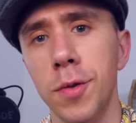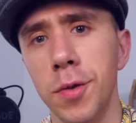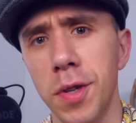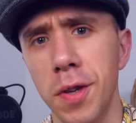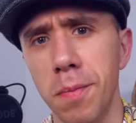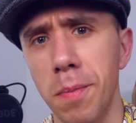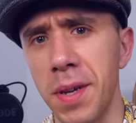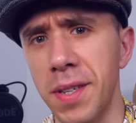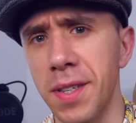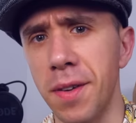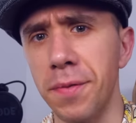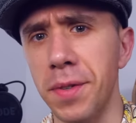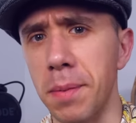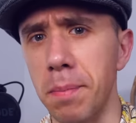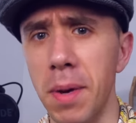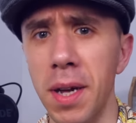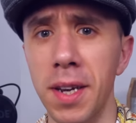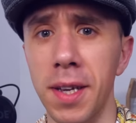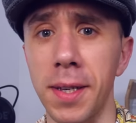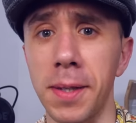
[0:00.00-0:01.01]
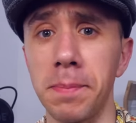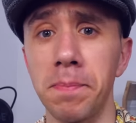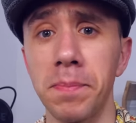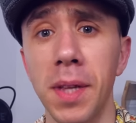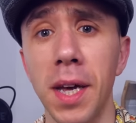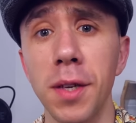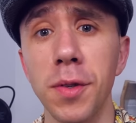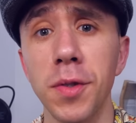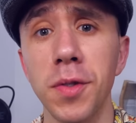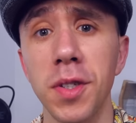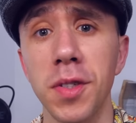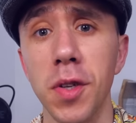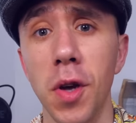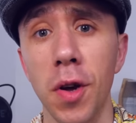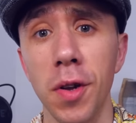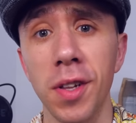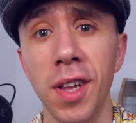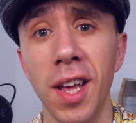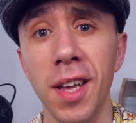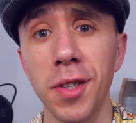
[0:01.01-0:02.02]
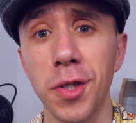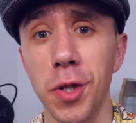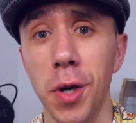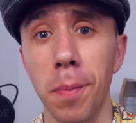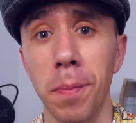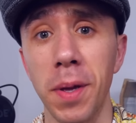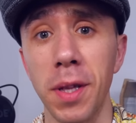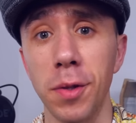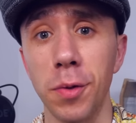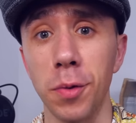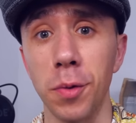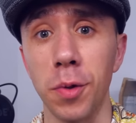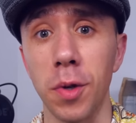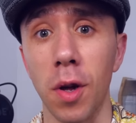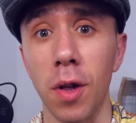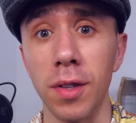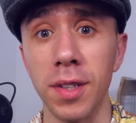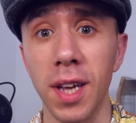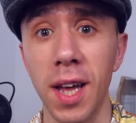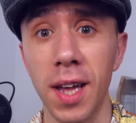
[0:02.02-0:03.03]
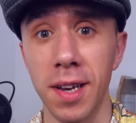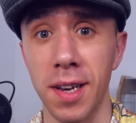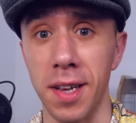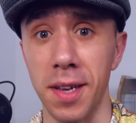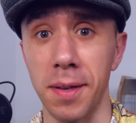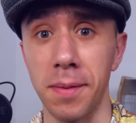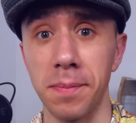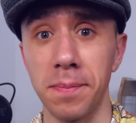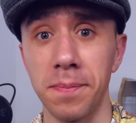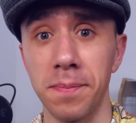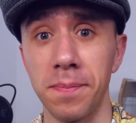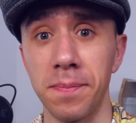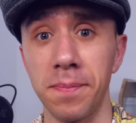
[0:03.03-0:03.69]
To save myself some money, I use this online shopping tool called Honey.